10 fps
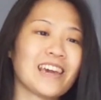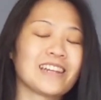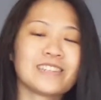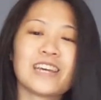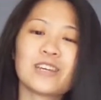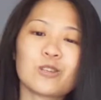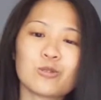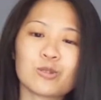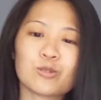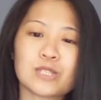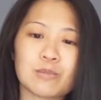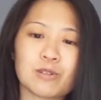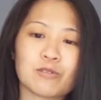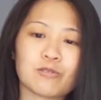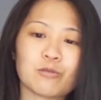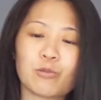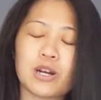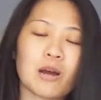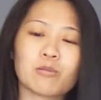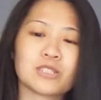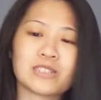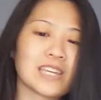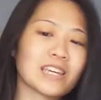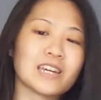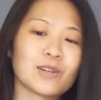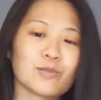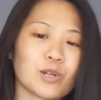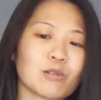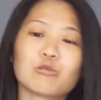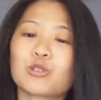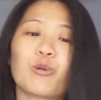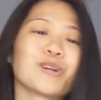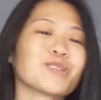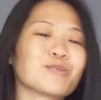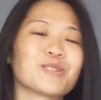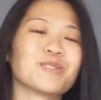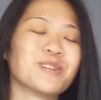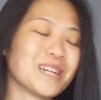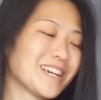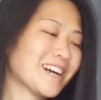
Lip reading: and take you through some of what I was thinking of, what I was going through,